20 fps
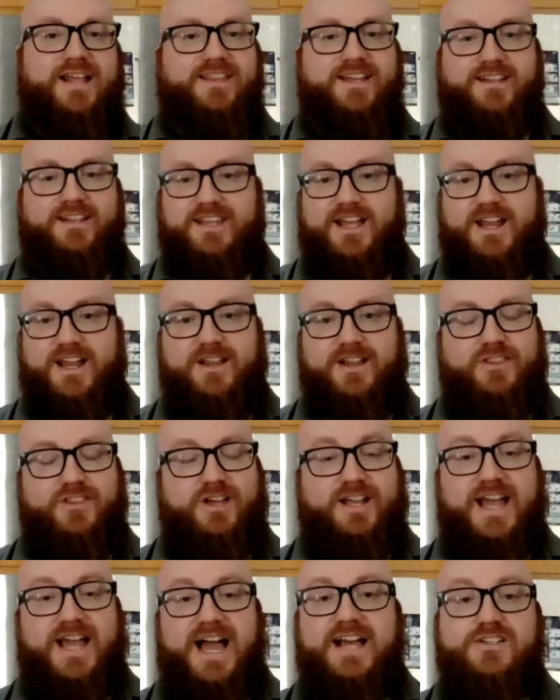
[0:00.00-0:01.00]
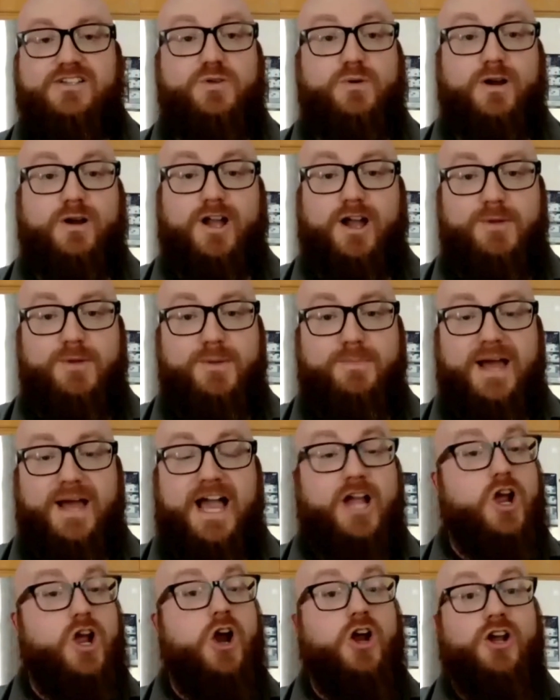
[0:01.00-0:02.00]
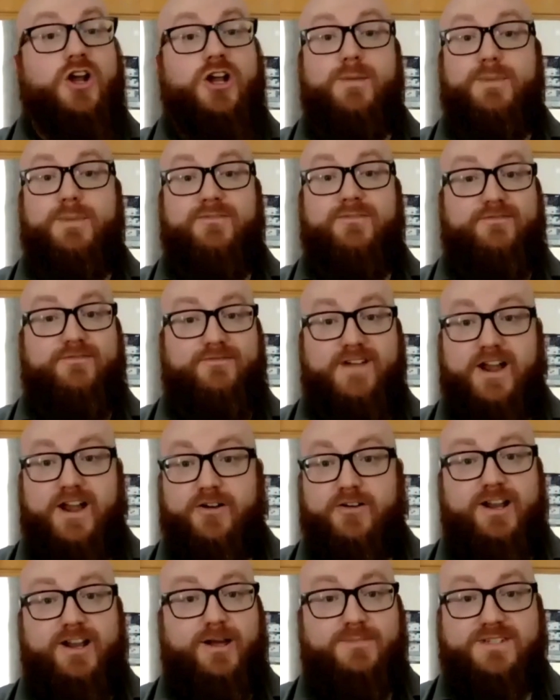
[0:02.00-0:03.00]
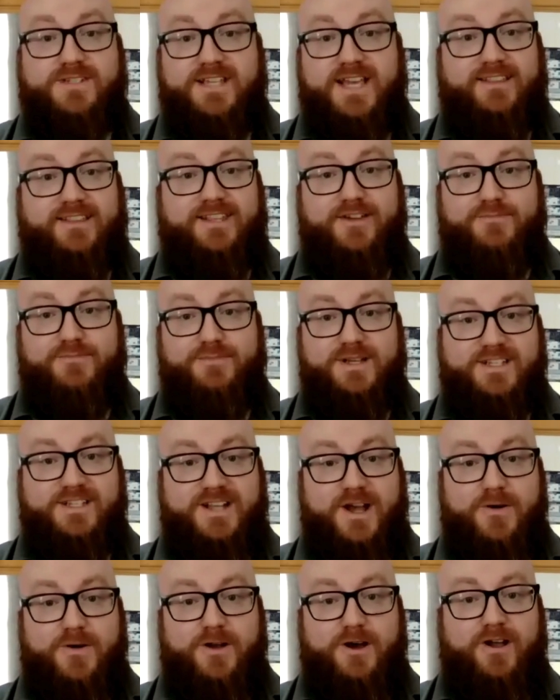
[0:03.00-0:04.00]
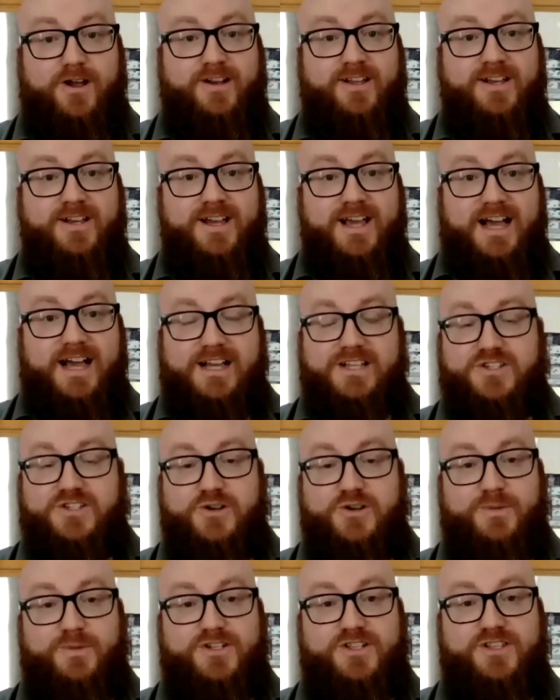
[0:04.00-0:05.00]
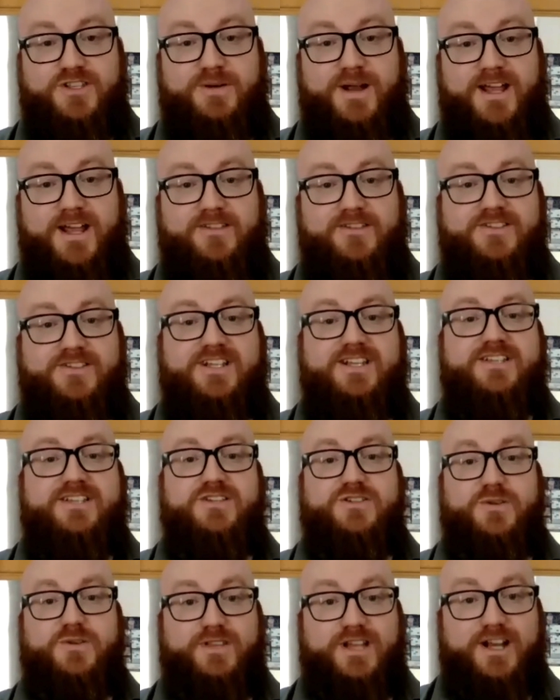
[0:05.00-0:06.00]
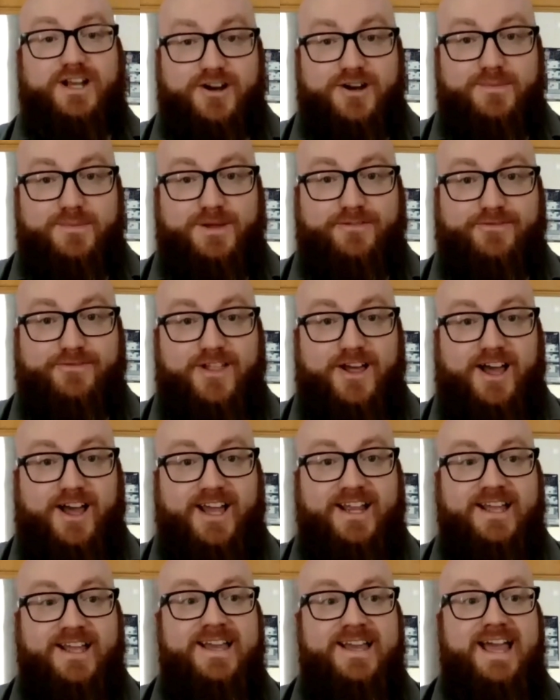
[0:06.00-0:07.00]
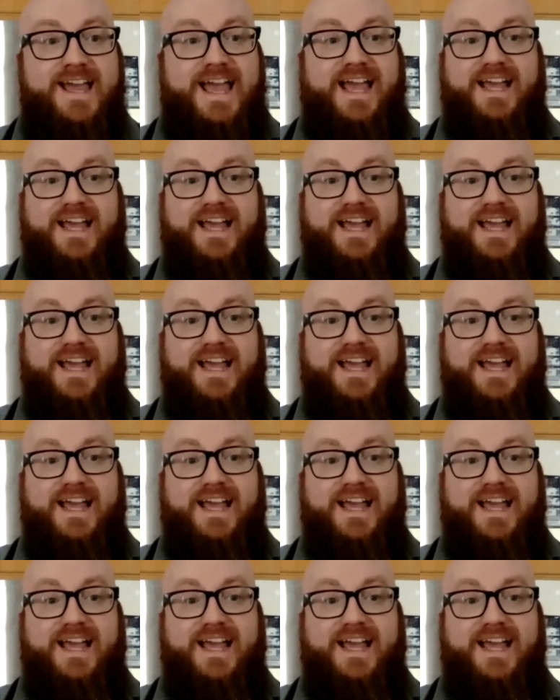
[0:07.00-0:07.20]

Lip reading: I think the guys who are coming back are going to be very upset. They've missed out on so much of the regular season, so they're going to be flying.